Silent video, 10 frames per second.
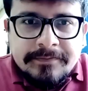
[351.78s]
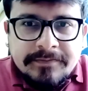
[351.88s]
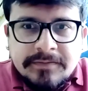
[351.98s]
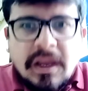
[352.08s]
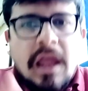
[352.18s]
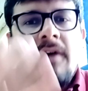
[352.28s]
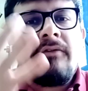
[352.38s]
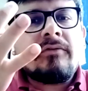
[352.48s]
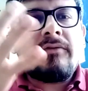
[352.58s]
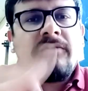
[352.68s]
So the
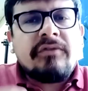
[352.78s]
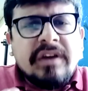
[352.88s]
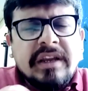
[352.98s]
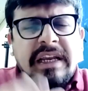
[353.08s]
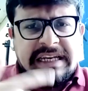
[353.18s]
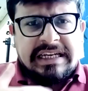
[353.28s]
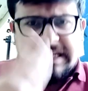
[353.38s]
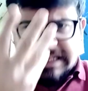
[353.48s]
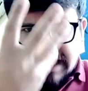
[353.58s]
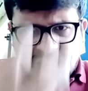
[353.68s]
first thing that you have to
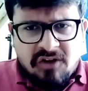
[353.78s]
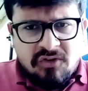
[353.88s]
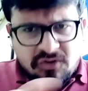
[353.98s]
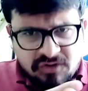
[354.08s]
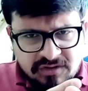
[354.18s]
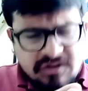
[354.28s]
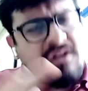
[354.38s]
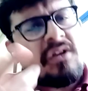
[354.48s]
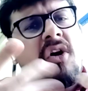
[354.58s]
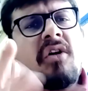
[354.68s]
do
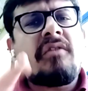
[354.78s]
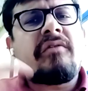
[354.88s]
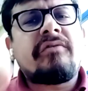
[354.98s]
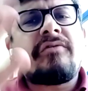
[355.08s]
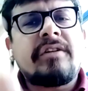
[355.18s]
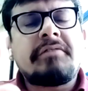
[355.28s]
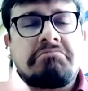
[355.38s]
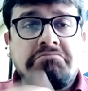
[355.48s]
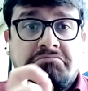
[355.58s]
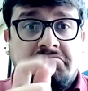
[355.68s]
is that you have
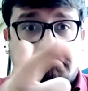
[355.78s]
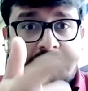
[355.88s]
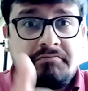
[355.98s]
to